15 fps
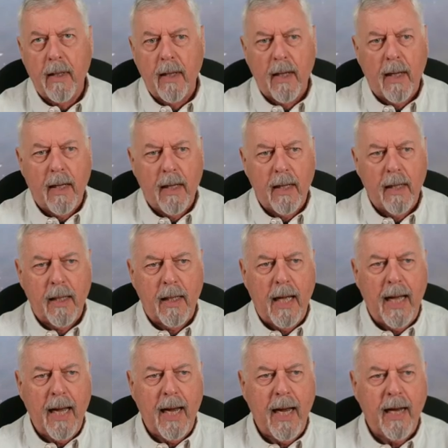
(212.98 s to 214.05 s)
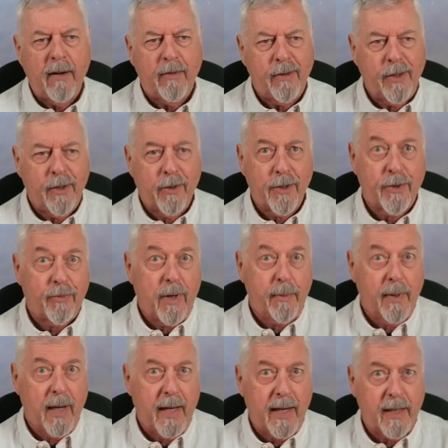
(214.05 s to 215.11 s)
And, you know, it's
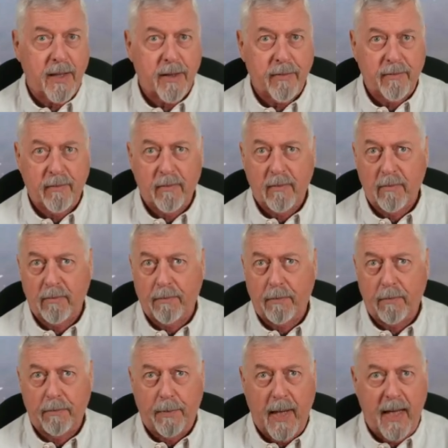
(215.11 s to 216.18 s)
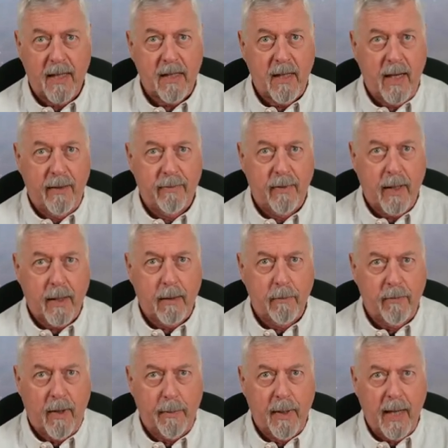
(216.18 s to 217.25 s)
rubber legs. Bass love
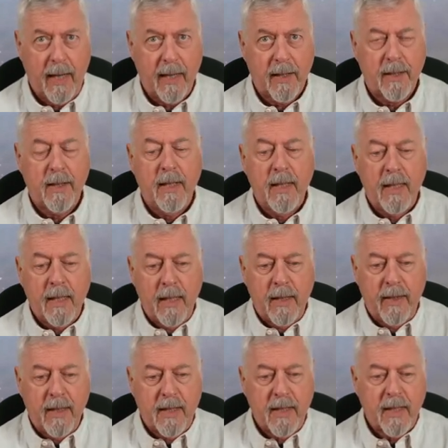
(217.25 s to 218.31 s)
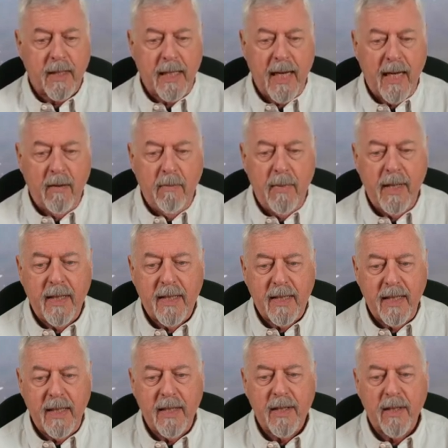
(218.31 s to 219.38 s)
rubber legs. This is, again,
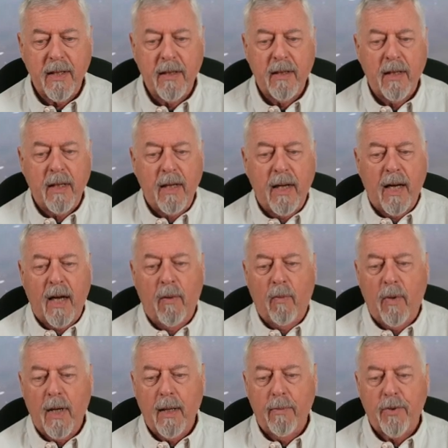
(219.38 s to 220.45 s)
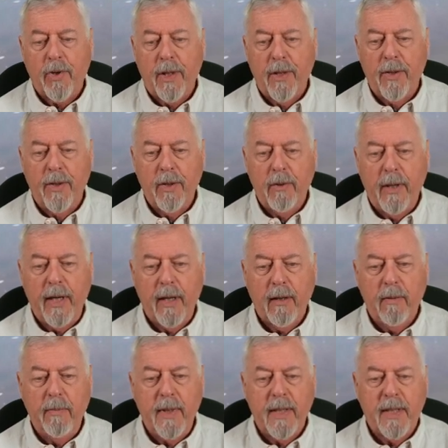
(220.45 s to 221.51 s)
mid-season. And what I'm trying to do here
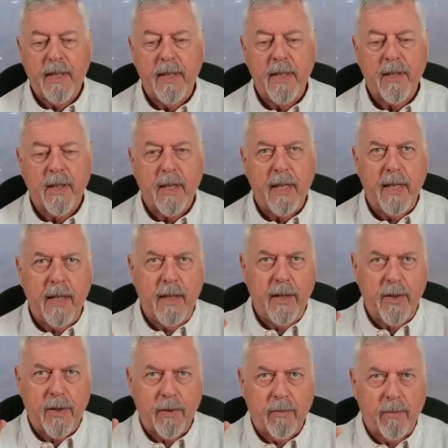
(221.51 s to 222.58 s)
in mid-season is